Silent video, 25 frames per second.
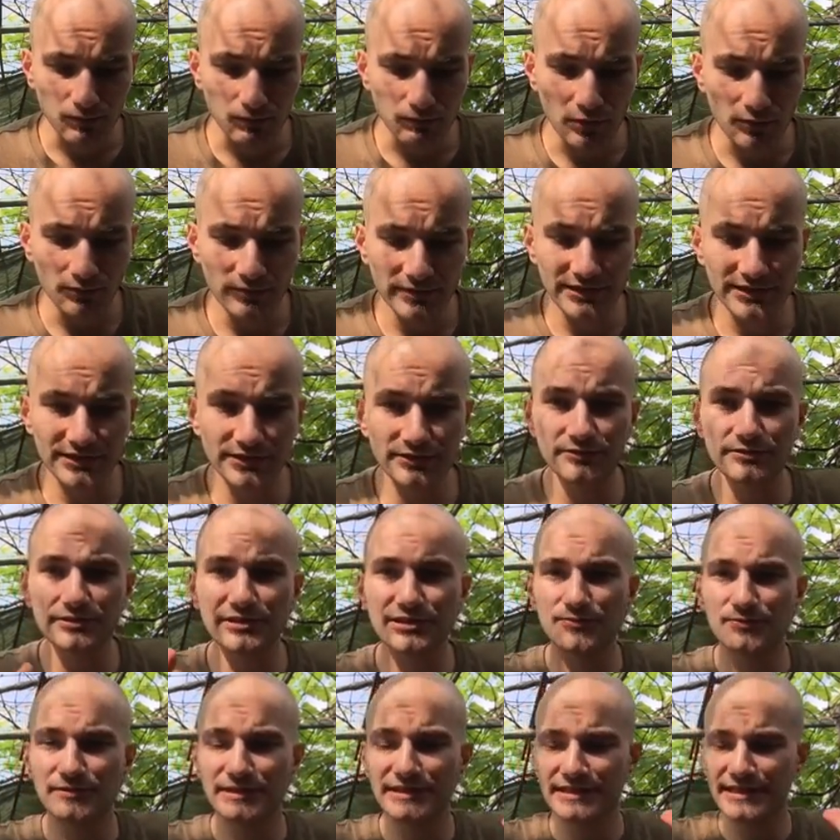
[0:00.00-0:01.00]
what we do
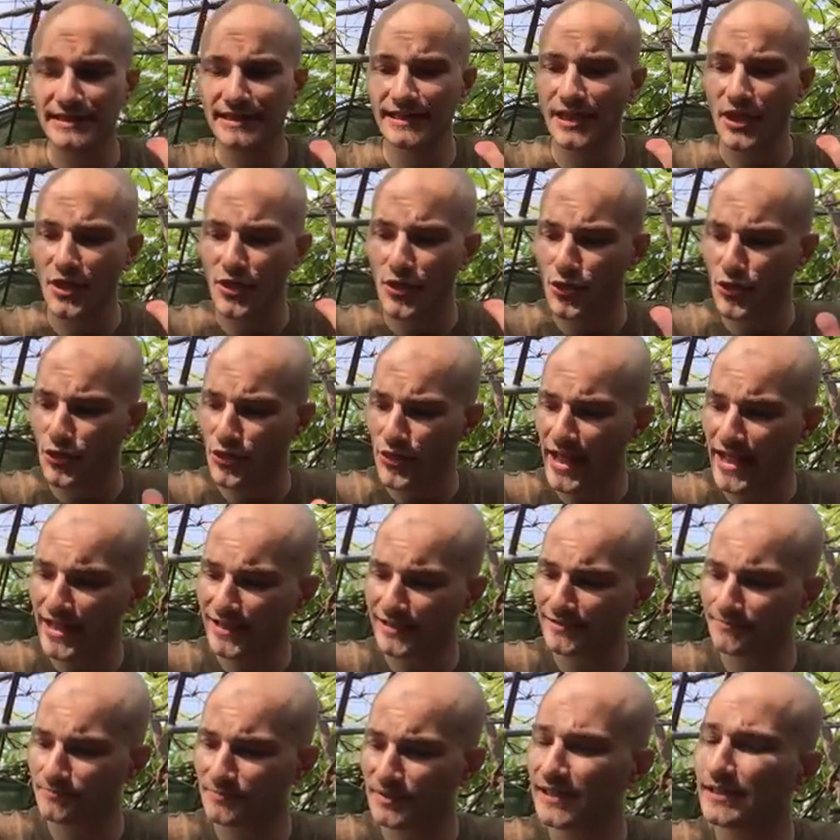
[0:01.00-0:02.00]
is we take
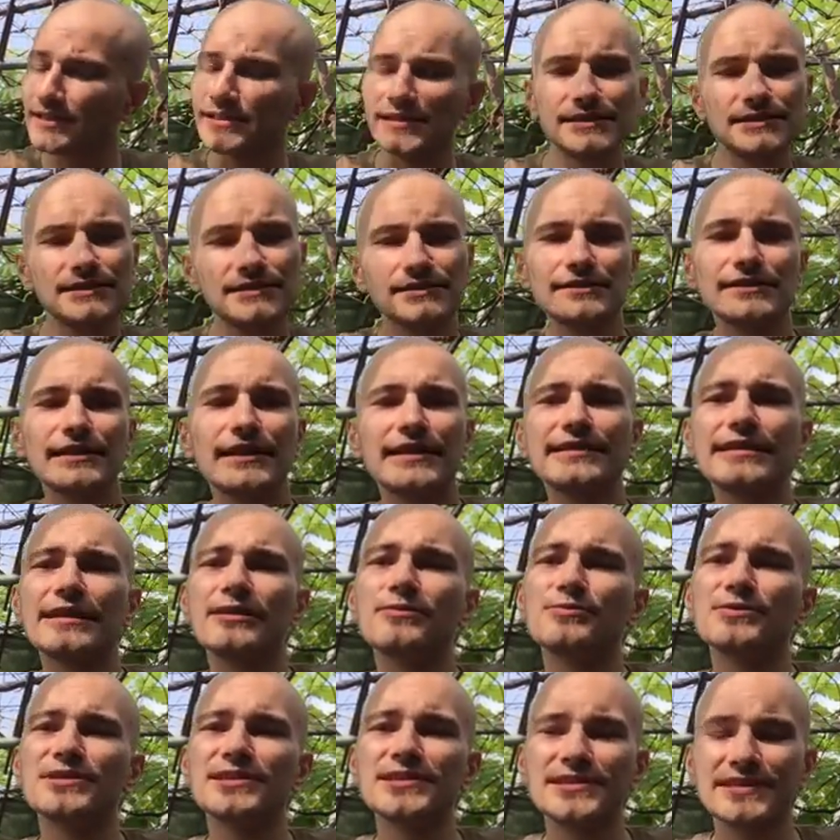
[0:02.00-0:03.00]
that beat, and
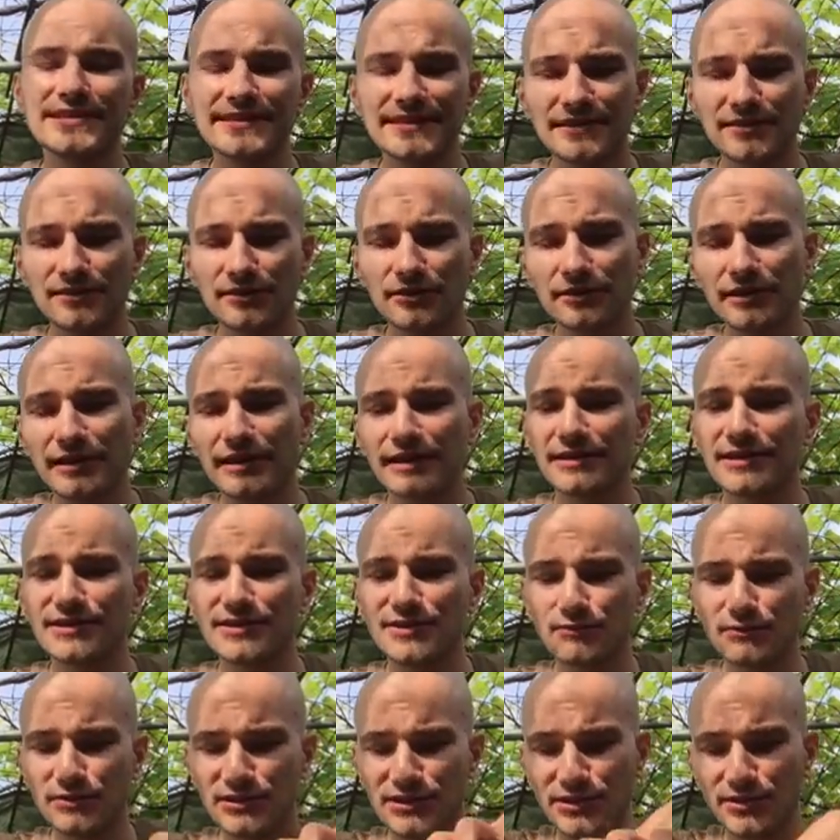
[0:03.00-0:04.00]
then we see, okay,
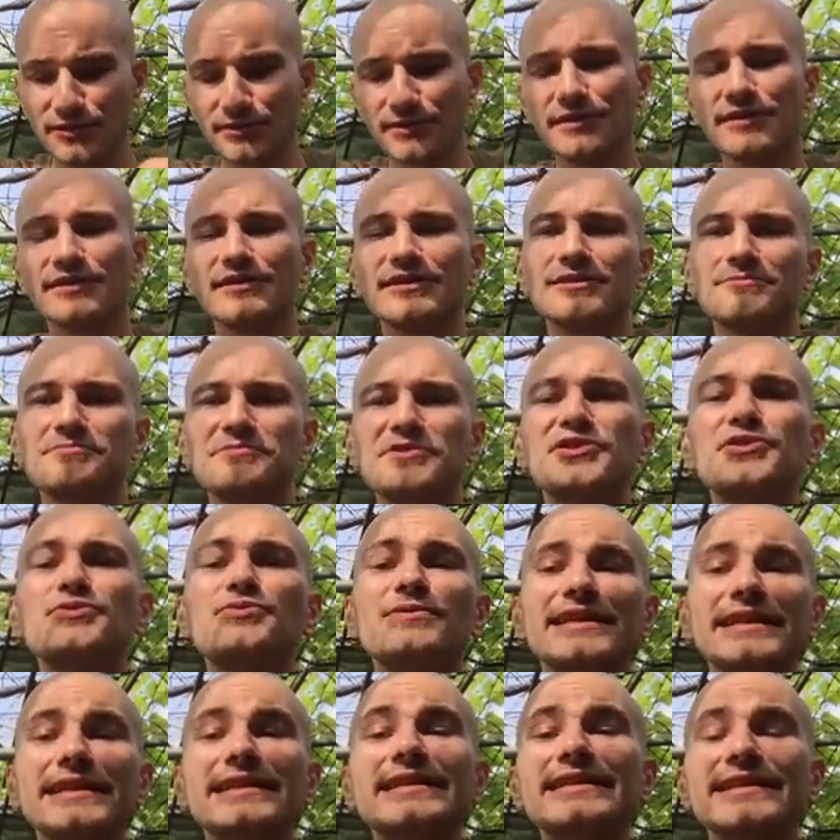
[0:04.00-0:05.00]
so what's going on in
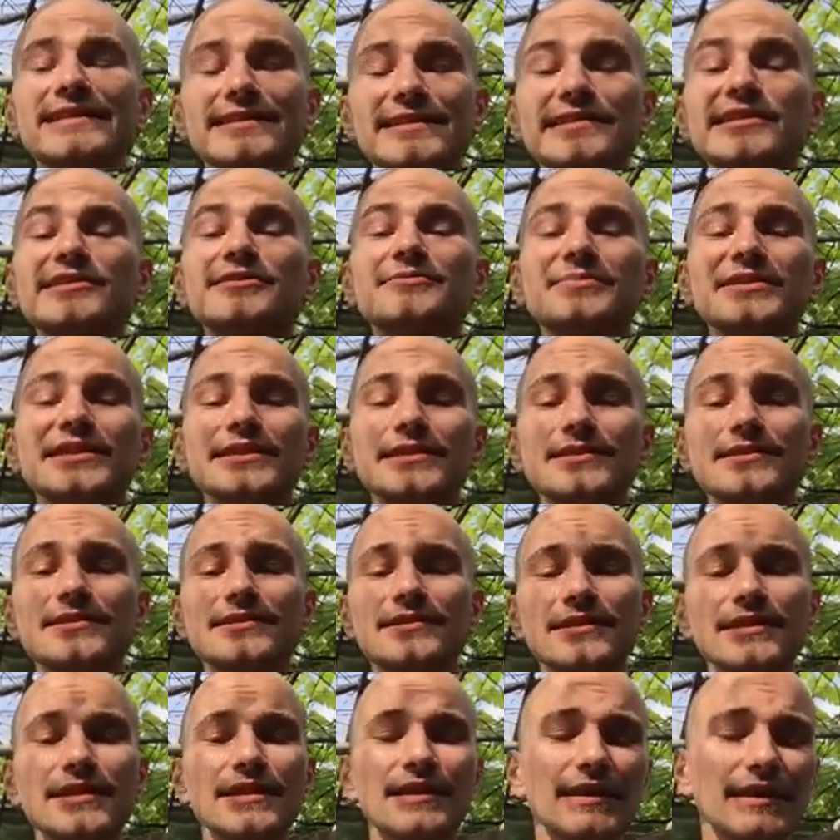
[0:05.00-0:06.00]
between these little
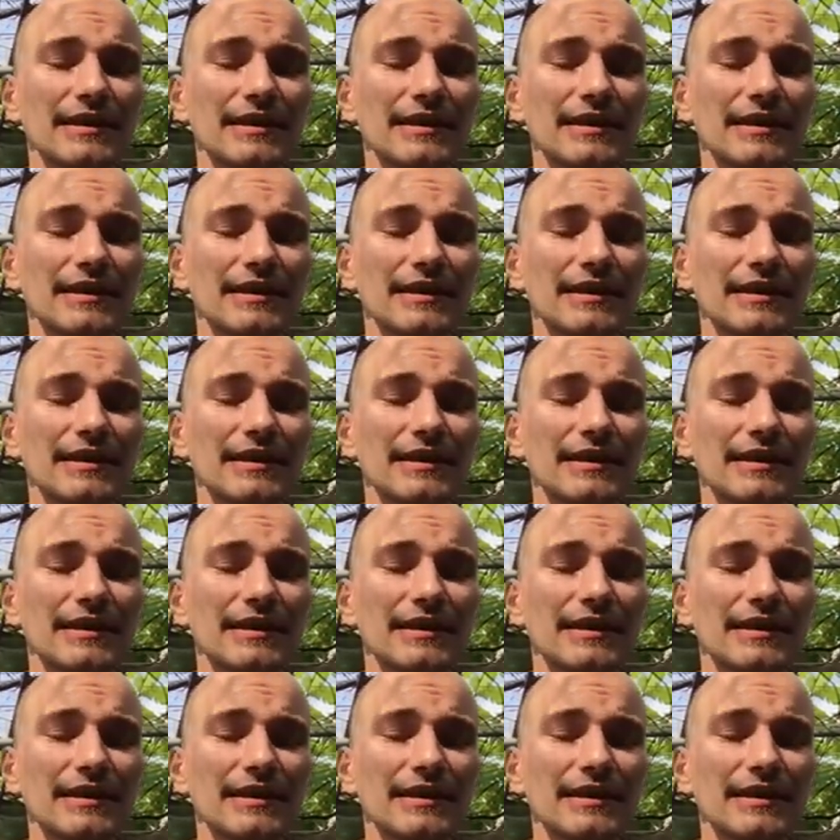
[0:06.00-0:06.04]
beats?